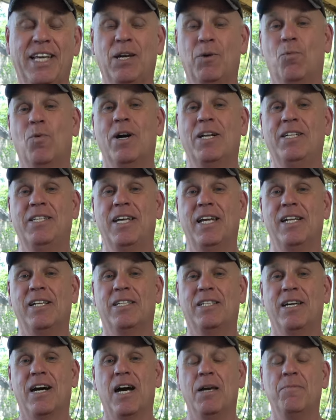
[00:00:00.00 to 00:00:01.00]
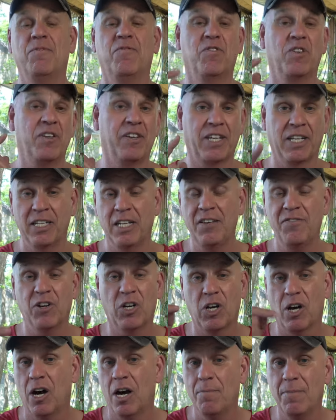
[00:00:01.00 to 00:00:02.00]
it one day at a time. If you can leave a
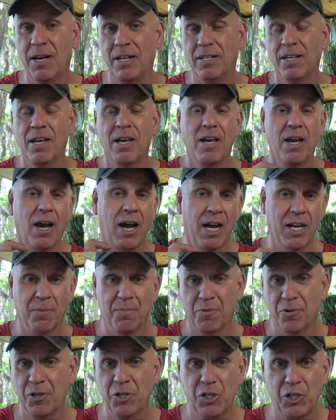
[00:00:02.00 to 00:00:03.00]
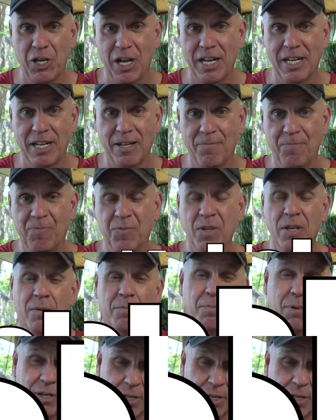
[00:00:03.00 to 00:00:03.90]
comment, I'd appreciate it. But